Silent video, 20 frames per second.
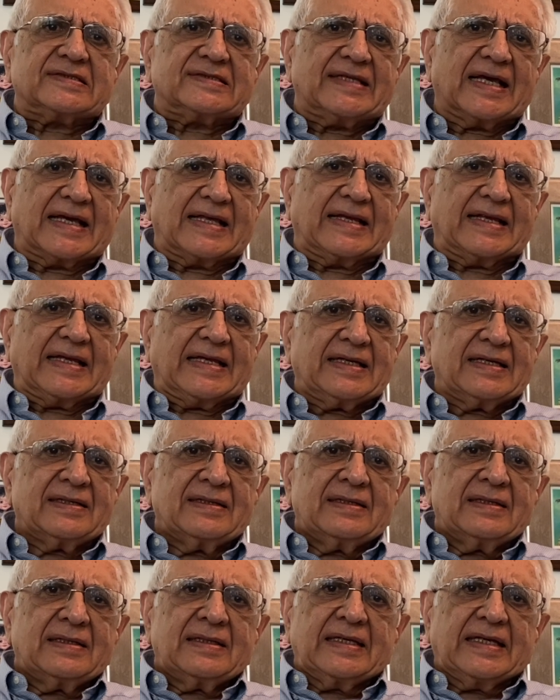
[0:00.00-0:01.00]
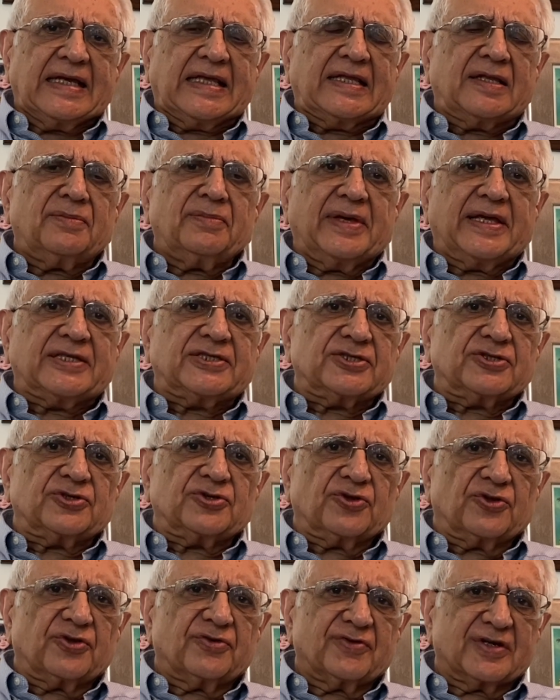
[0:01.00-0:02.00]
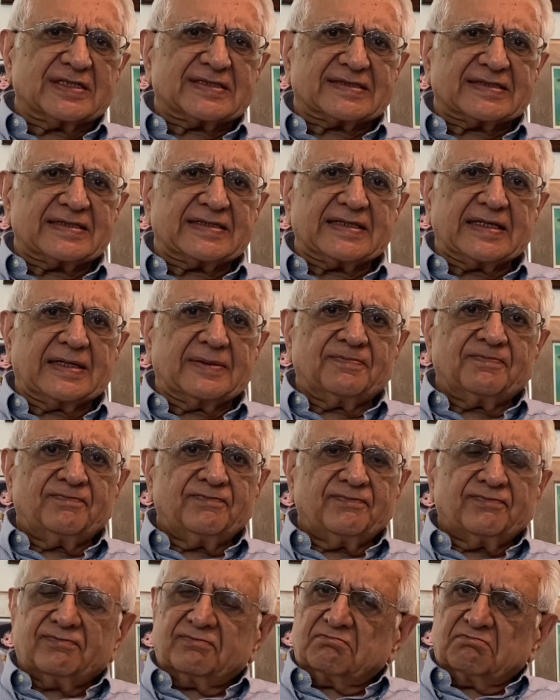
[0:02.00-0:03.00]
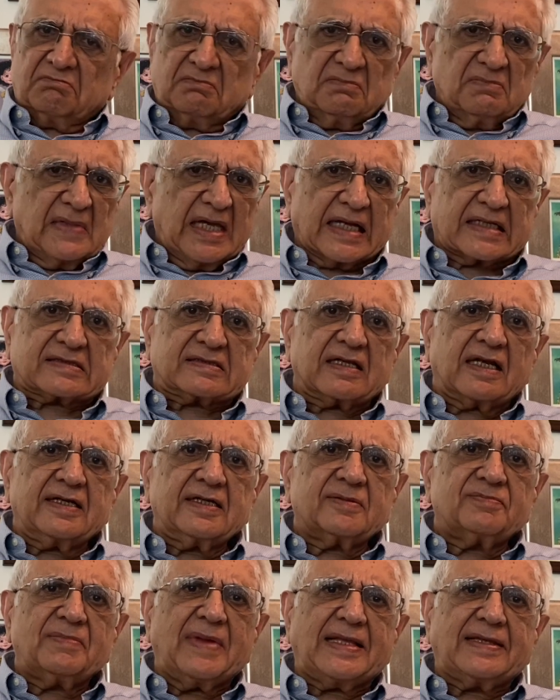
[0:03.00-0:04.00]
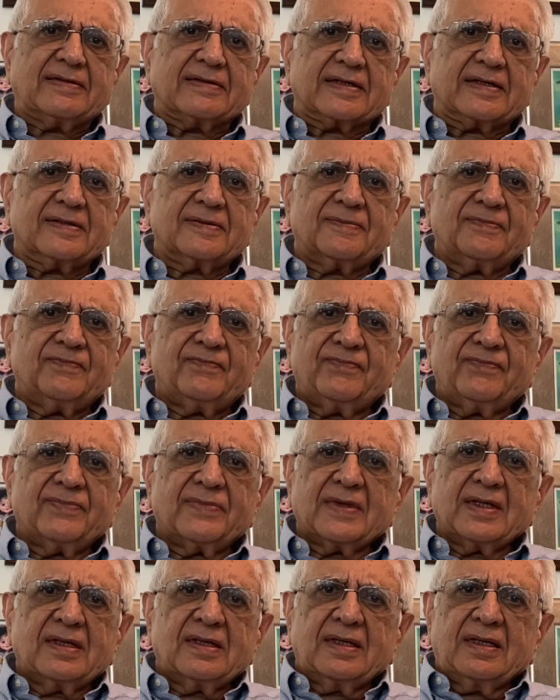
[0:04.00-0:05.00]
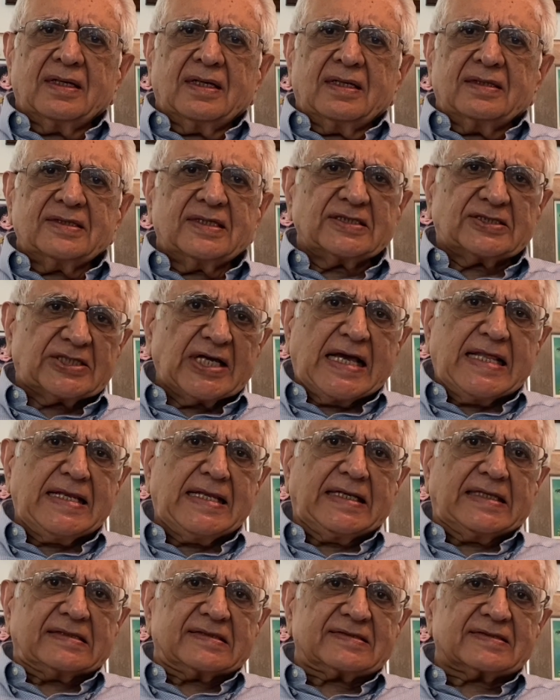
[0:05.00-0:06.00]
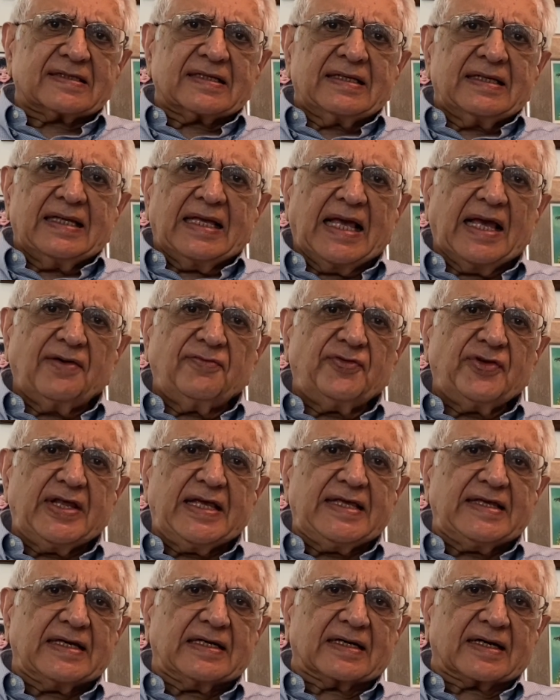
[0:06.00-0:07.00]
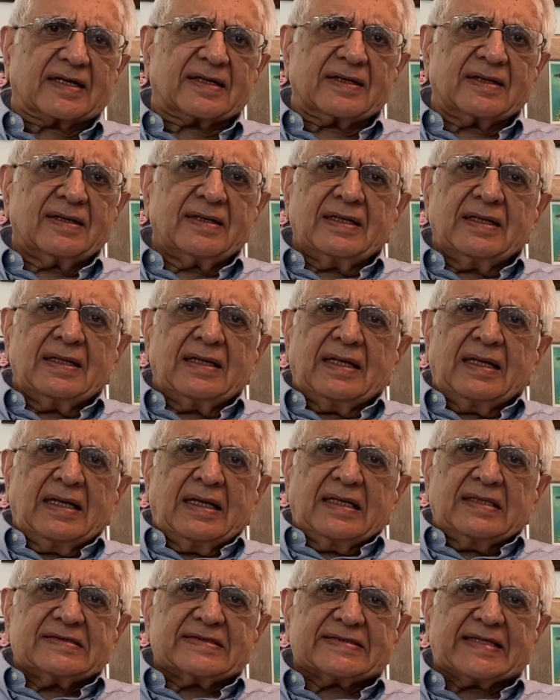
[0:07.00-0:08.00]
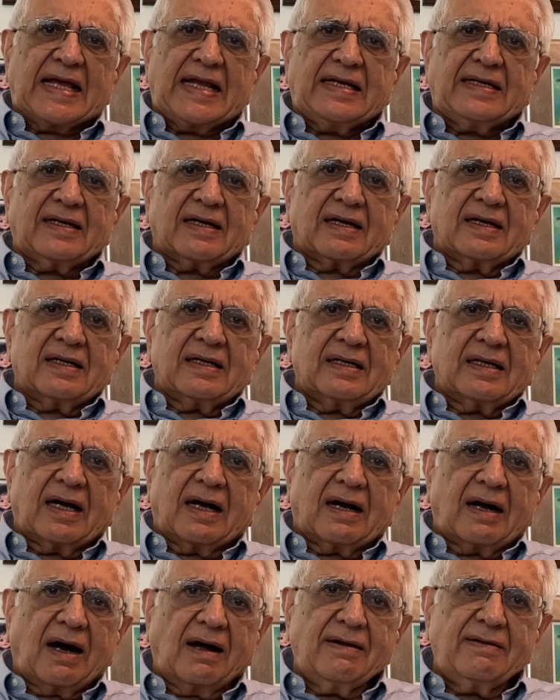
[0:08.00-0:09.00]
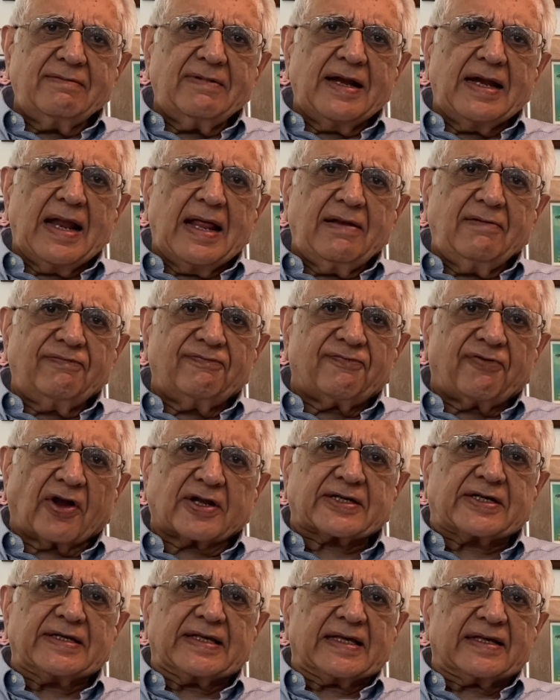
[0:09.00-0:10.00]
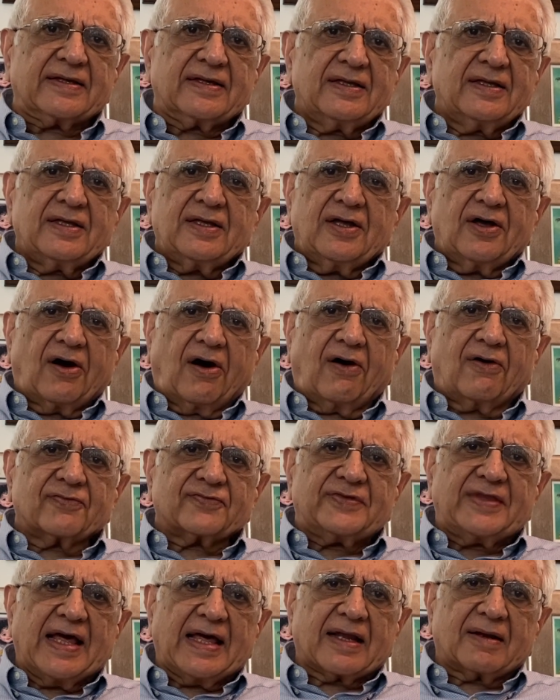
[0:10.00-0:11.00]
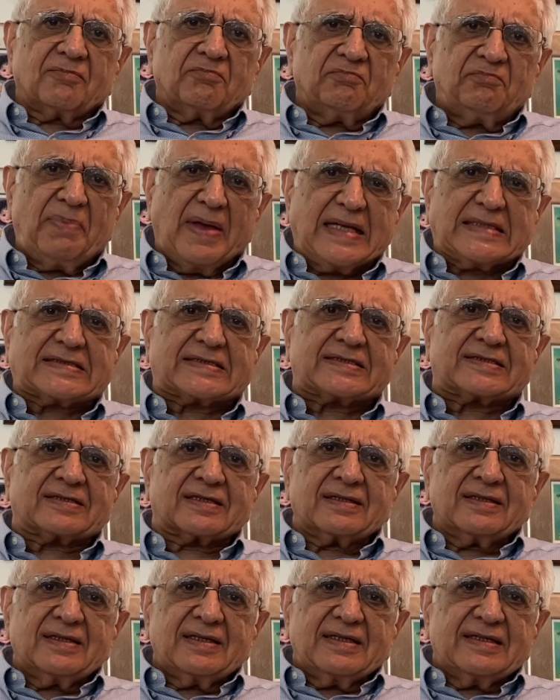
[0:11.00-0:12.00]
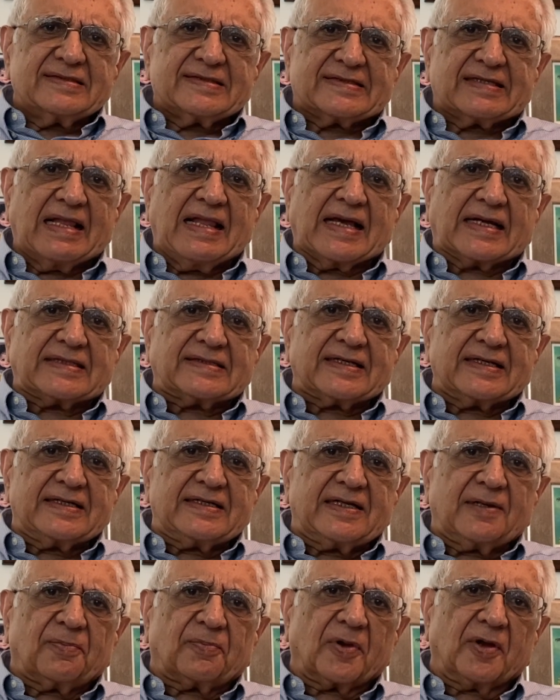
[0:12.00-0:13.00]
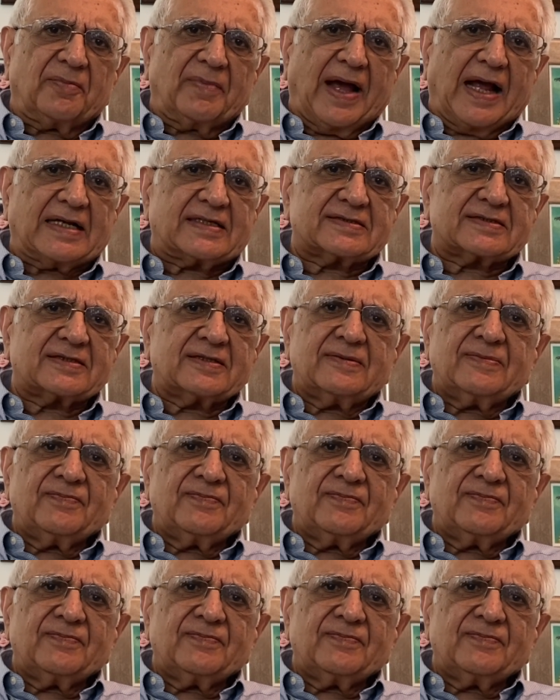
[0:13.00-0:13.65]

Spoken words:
degree in a major university. Excellent method. The Chinese every year send 140 of their best selected diplomats